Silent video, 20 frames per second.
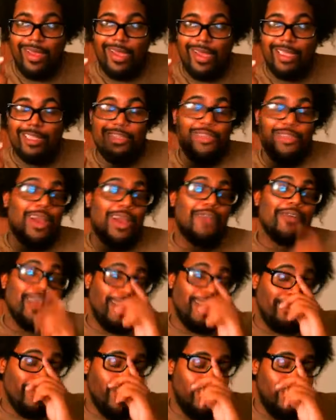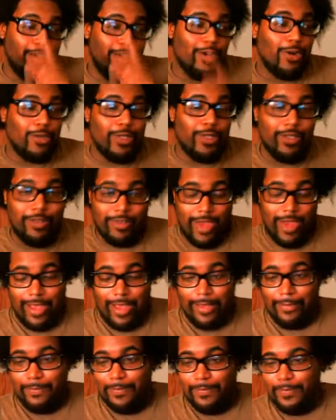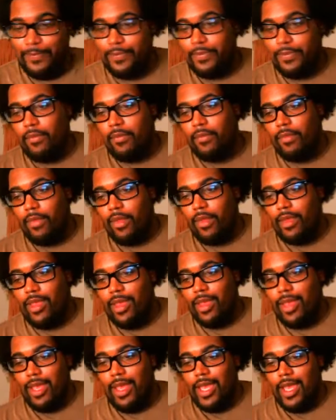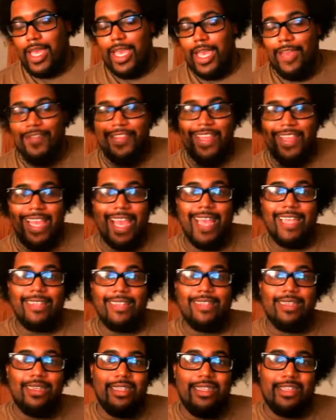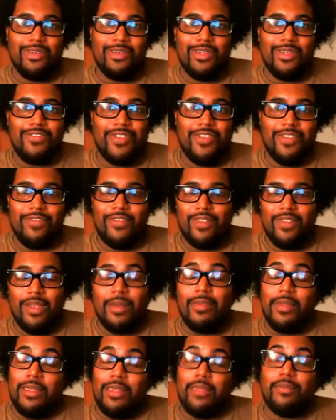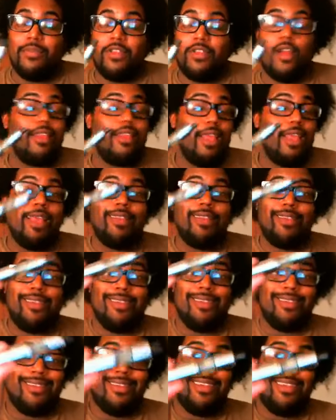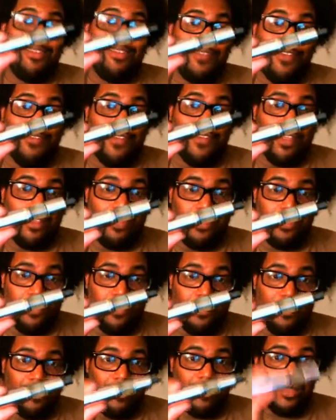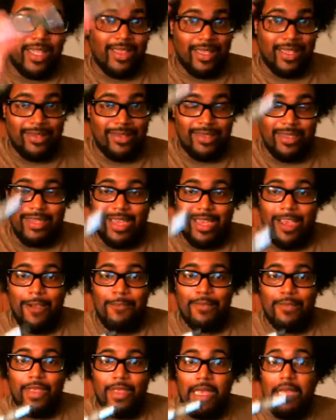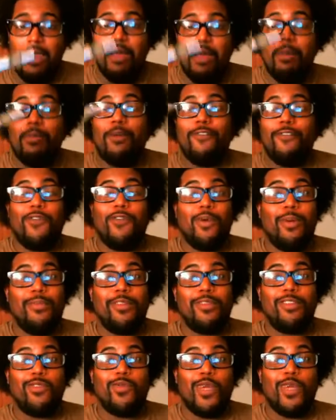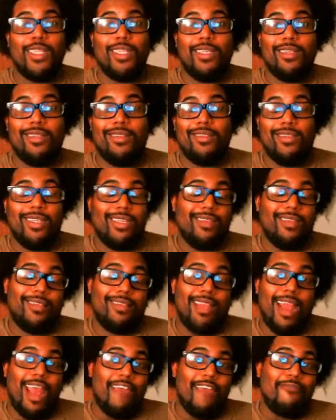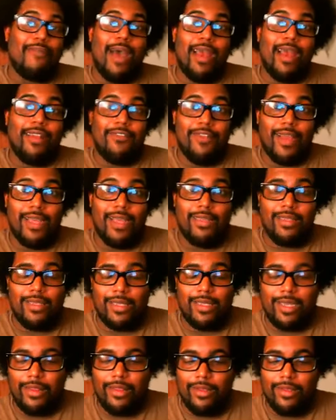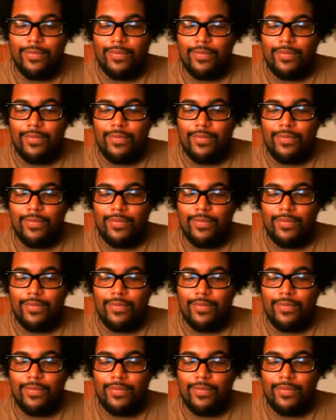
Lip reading: do I recommend the Golden Dragon? If the 18652 that they send out performs as well as this that I've modified together,